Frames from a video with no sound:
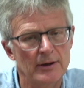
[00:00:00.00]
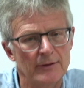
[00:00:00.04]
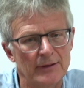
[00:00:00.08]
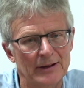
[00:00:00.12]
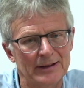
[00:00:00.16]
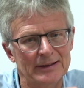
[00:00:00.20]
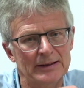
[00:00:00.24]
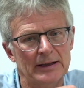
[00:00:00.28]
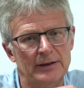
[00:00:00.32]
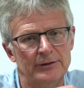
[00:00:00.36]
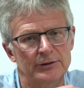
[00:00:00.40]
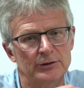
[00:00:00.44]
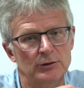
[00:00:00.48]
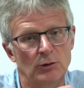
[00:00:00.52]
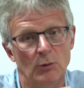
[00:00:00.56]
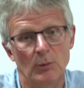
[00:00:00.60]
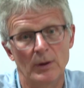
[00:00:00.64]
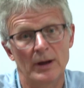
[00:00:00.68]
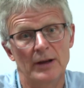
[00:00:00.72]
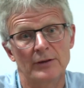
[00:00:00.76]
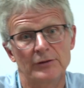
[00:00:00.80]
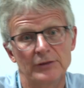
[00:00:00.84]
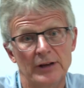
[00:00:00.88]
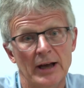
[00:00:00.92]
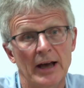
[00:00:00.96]
the classical
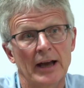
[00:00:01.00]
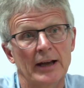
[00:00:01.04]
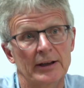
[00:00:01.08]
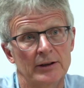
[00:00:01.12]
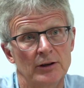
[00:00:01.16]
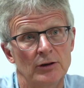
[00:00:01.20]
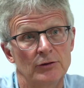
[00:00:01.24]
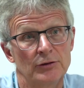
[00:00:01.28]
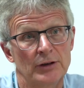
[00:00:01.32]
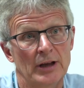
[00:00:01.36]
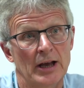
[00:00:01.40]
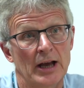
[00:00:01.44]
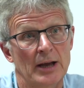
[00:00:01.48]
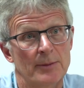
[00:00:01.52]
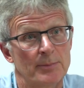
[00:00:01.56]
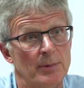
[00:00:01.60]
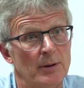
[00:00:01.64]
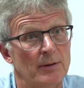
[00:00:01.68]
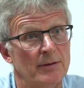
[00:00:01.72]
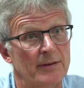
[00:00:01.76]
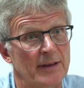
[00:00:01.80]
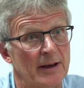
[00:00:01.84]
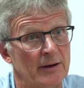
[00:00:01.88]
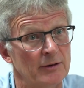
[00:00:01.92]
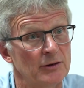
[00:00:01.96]
way of diagnosing
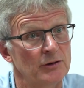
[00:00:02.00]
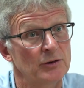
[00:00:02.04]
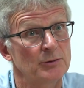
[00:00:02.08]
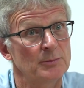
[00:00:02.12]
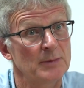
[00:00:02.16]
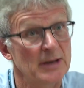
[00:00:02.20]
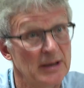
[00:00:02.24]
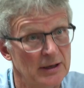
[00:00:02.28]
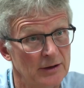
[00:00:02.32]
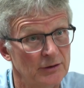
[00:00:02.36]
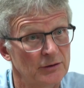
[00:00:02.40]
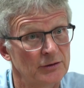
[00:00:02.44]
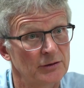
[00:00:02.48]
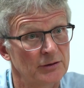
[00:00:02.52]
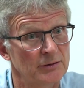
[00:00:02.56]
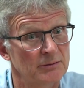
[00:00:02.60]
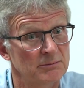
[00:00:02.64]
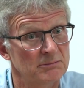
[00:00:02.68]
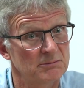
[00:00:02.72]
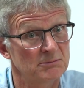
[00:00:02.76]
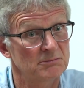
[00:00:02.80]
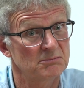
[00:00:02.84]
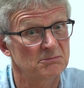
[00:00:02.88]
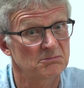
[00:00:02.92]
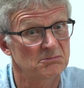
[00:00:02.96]
hypothyroidism is
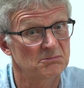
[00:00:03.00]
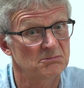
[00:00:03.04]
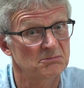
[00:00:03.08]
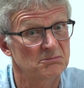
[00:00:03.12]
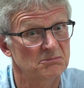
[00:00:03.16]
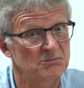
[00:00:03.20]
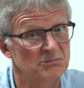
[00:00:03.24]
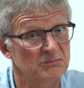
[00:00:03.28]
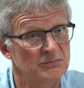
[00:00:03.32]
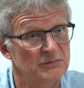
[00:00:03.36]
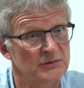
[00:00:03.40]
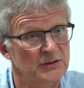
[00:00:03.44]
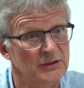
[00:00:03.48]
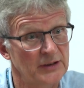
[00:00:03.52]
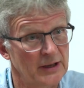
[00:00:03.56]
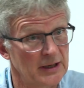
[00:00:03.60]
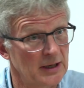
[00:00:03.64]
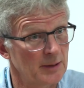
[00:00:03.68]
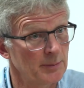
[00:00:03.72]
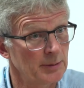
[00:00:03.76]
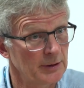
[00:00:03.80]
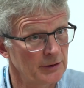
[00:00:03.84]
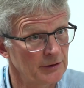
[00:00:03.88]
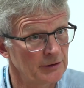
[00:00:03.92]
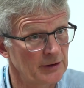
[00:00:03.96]
to
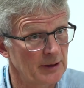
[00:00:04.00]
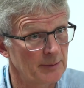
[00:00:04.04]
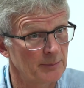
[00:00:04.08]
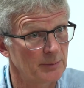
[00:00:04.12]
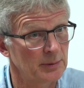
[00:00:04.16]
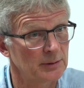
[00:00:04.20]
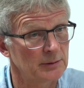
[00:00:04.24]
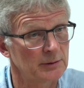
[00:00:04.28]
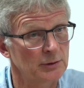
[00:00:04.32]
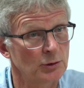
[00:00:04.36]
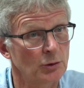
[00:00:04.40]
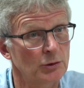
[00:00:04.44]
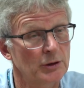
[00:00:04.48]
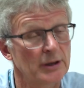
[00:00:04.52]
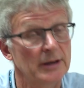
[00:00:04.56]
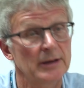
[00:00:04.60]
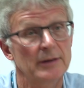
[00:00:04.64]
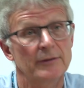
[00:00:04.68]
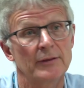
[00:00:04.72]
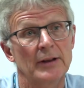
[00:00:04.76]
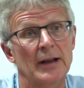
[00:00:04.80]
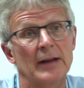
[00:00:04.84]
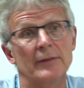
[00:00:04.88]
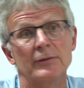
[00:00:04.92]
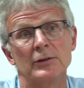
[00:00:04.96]
take a blood sample, looking
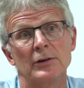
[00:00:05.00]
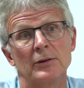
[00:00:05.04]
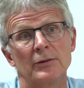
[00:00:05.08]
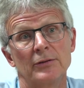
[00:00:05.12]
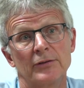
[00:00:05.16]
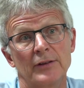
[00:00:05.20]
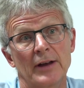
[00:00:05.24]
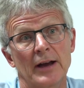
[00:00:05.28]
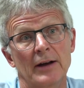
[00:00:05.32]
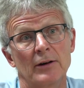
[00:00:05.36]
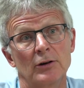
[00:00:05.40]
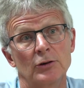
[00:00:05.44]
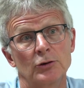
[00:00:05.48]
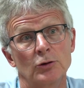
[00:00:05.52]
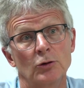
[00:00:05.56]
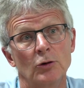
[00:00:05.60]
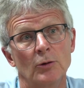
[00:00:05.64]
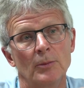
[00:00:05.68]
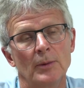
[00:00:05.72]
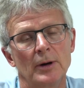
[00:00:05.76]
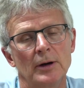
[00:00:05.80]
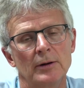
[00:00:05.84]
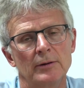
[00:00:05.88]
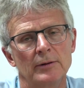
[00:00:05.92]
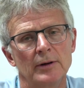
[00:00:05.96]
at the level of thyroid
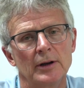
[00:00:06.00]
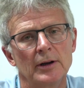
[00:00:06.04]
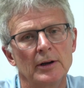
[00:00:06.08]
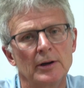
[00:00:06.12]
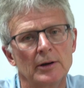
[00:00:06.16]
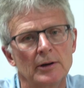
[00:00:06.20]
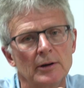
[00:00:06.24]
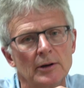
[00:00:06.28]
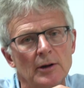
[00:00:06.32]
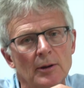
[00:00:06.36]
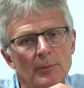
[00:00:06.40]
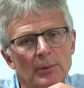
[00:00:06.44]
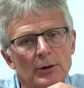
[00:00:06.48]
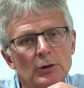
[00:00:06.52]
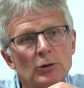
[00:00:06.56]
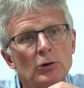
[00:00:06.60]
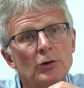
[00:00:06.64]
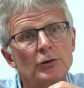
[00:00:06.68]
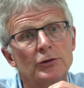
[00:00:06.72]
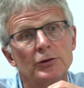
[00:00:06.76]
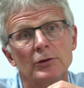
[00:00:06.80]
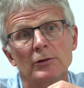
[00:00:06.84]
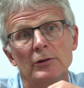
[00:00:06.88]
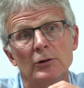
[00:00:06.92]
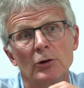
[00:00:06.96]
hormone, but also